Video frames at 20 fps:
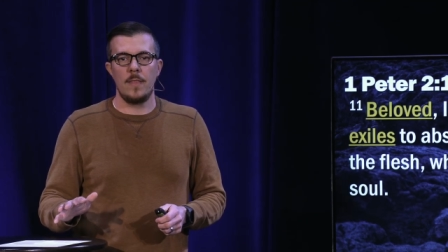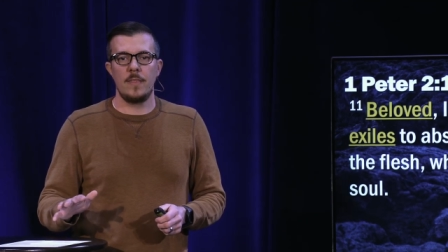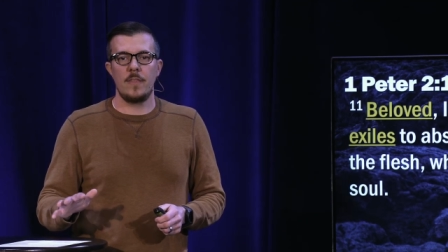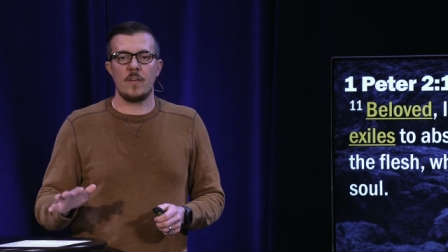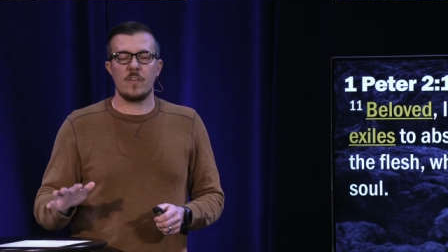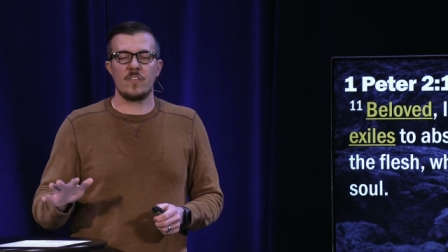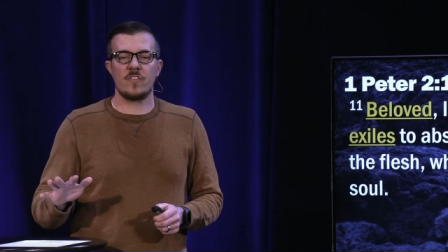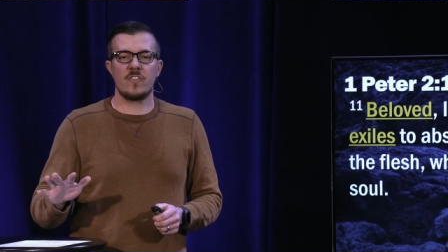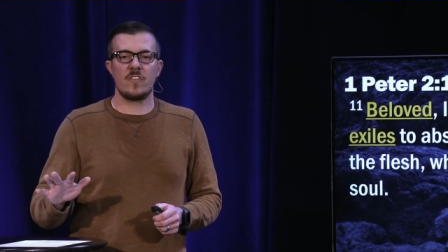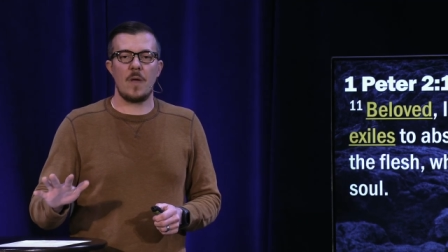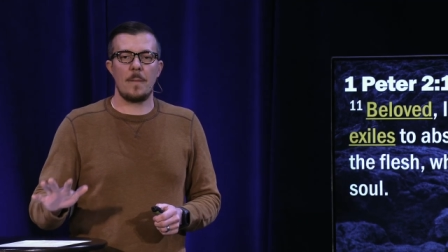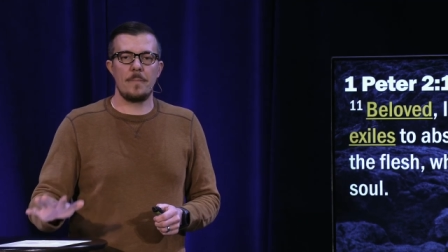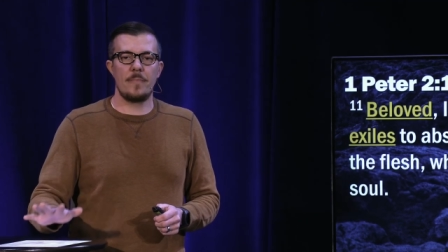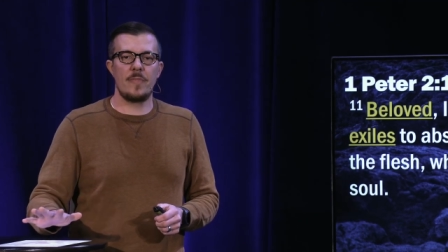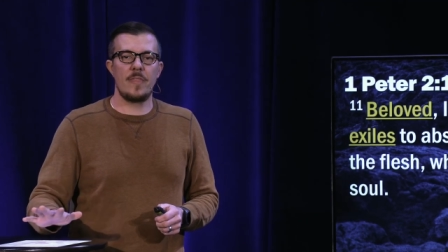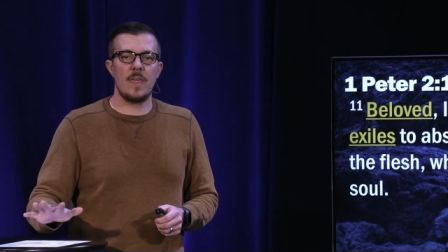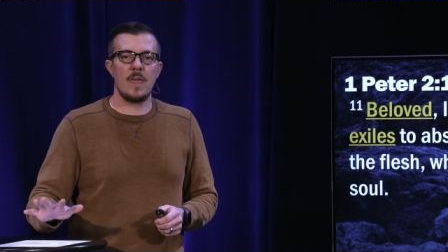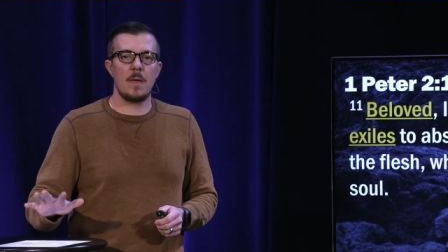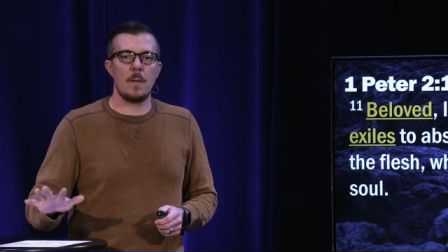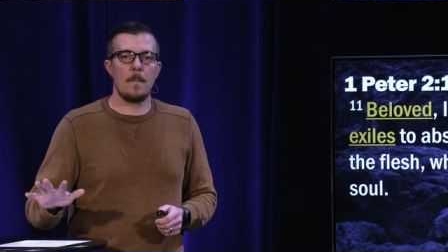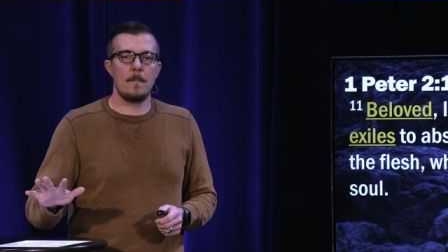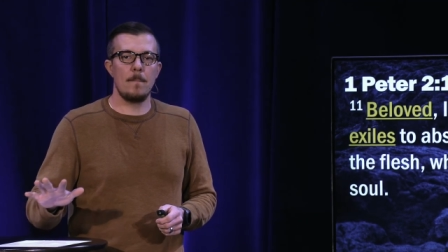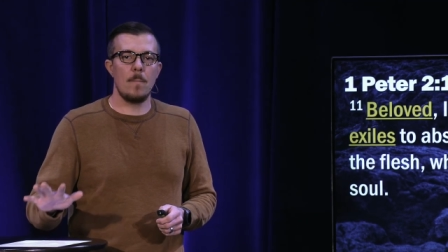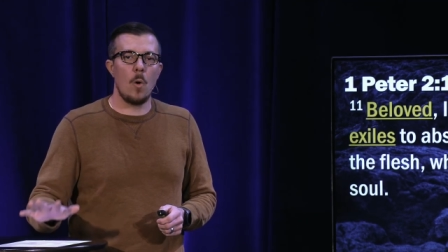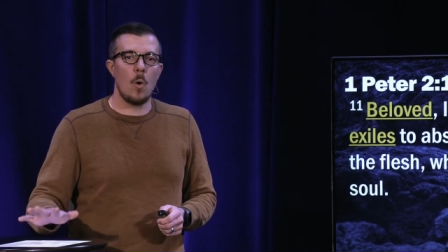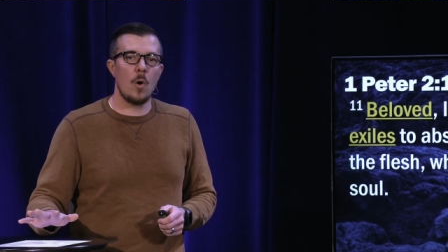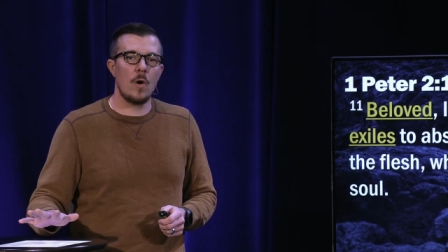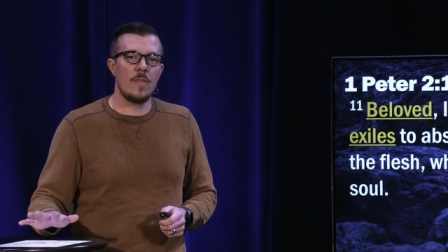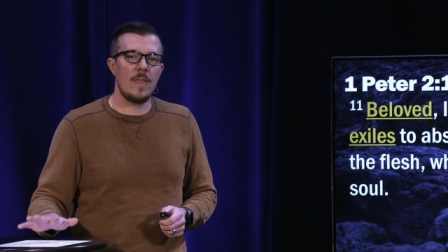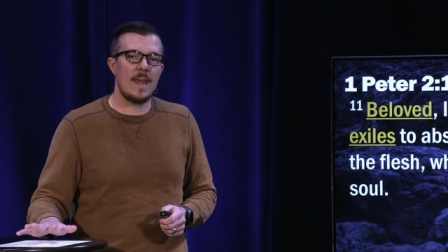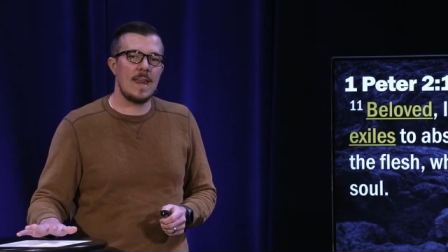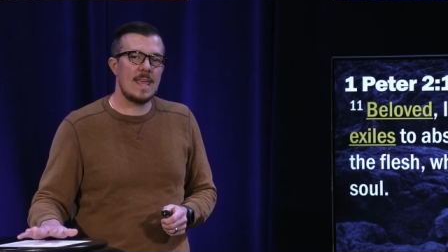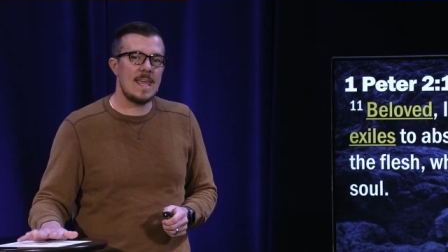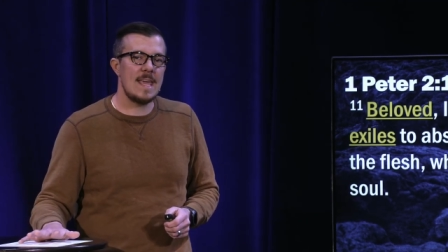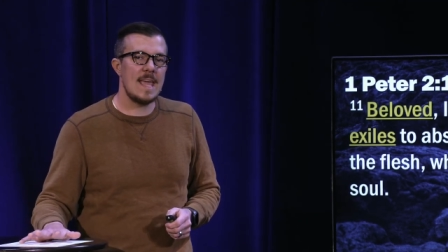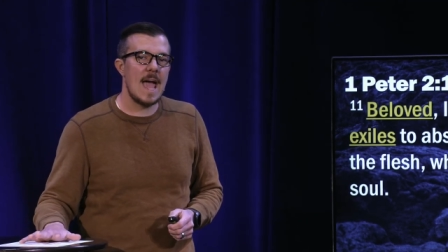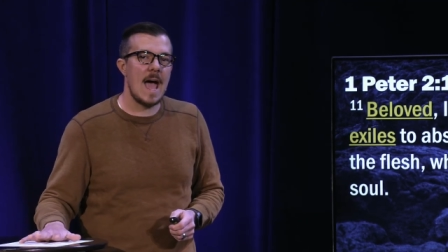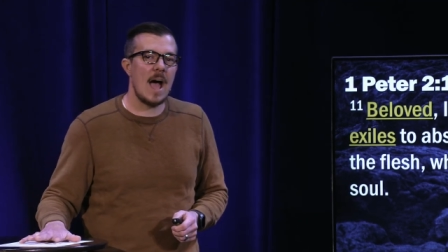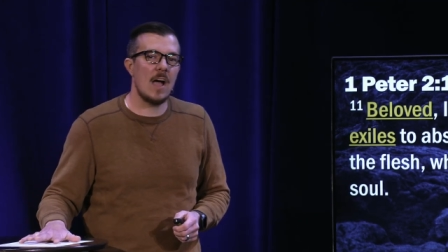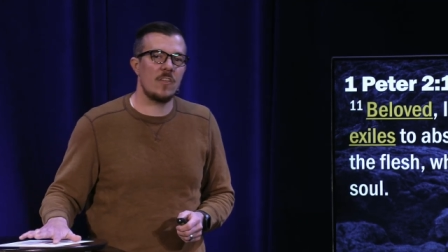there's something more that
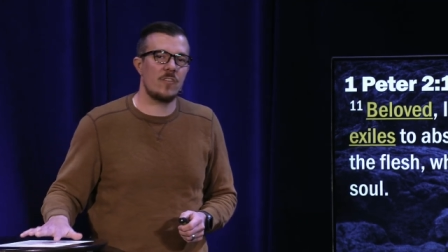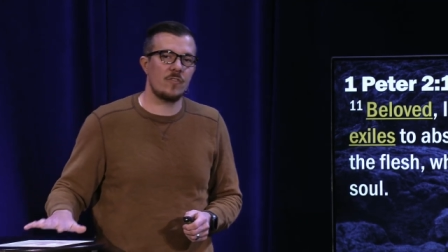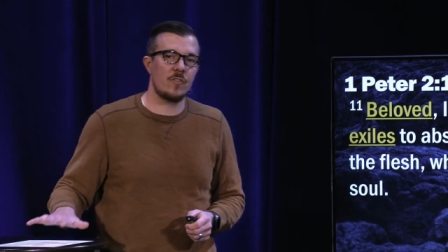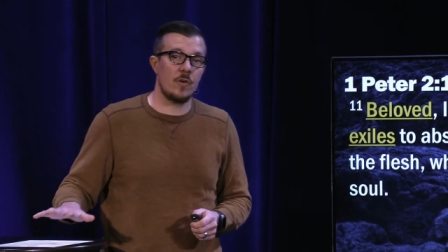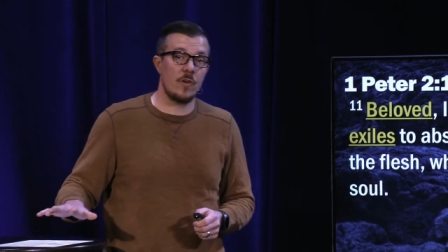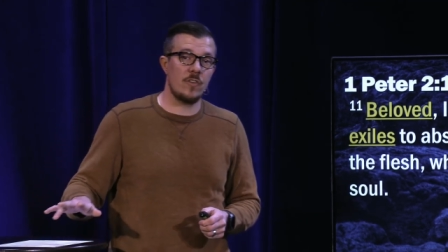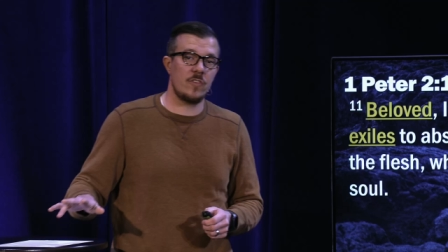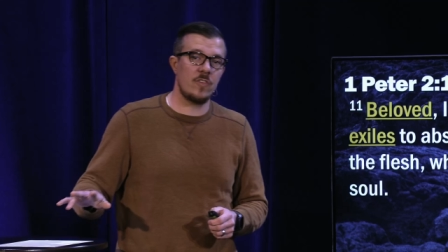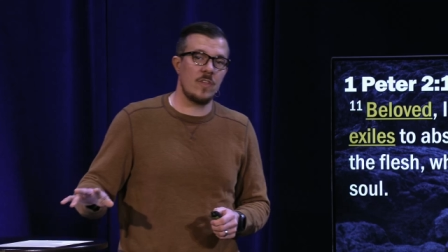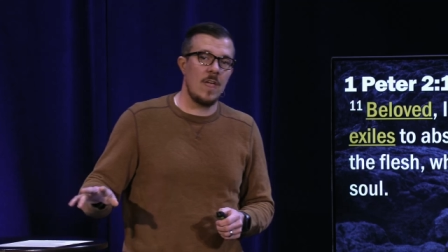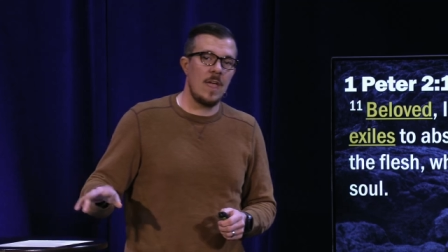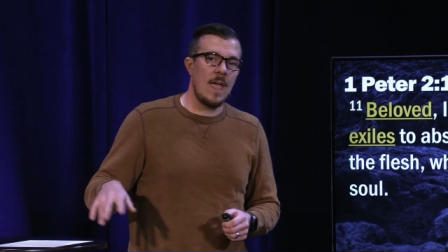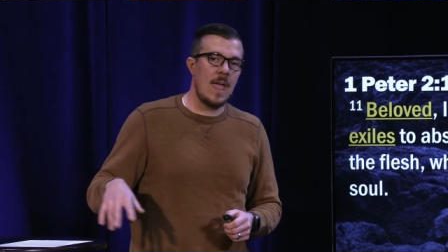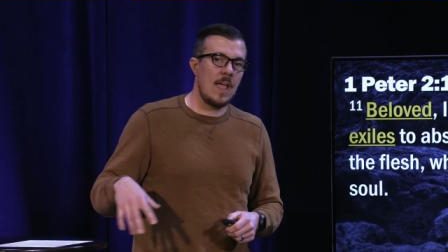he has for us.